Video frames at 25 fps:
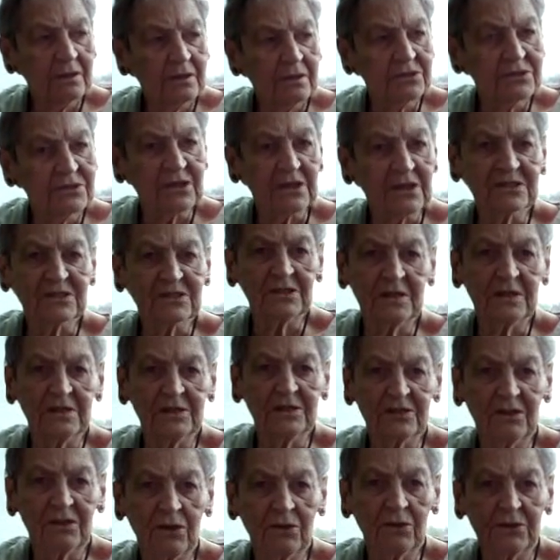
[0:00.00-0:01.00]
sexually
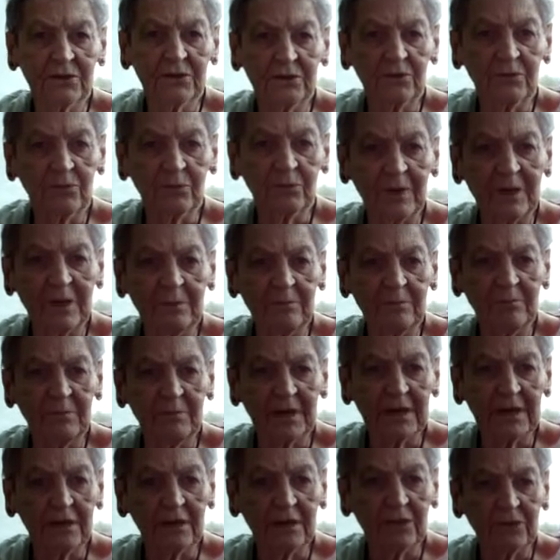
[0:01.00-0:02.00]
assaulted and raped
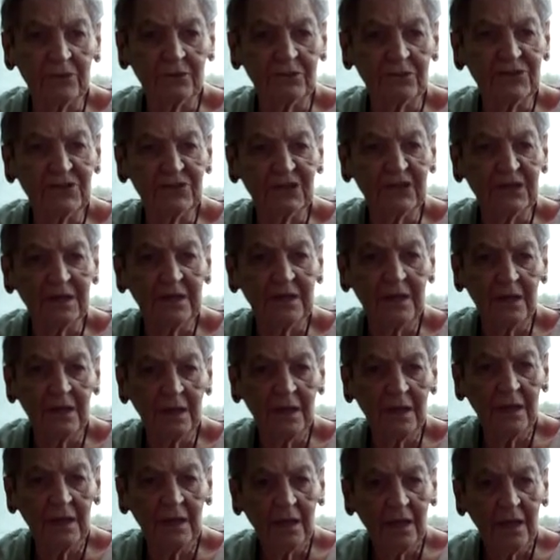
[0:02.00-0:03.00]
by clergy
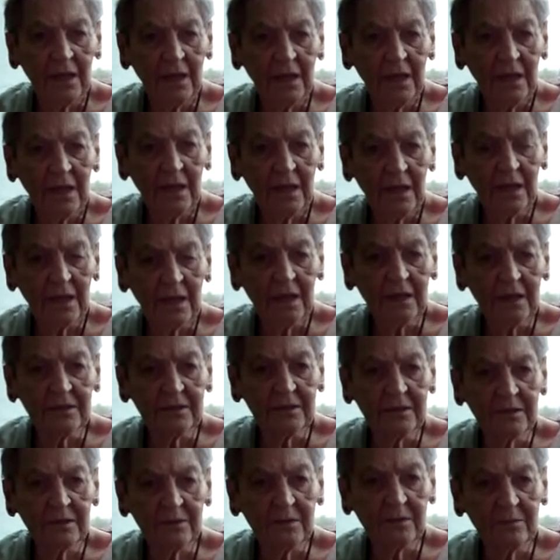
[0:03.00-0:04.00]
and
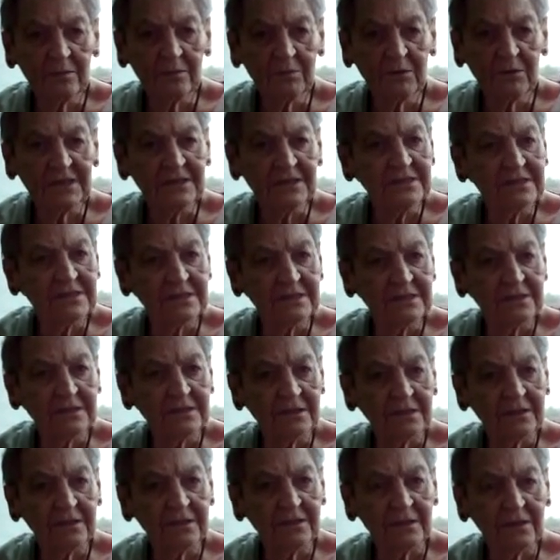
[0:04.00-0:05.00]
police
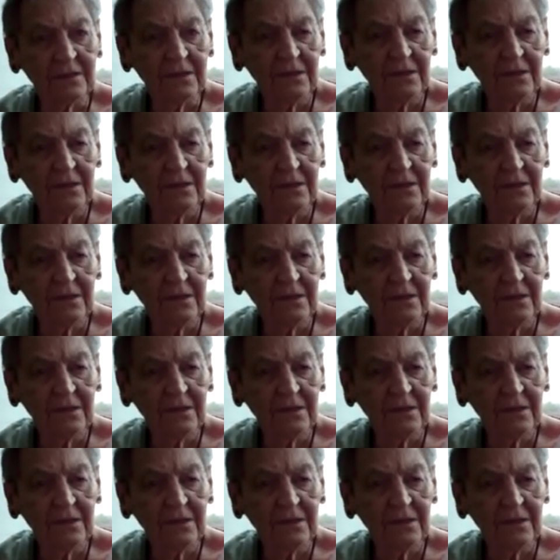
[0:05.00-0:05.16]
and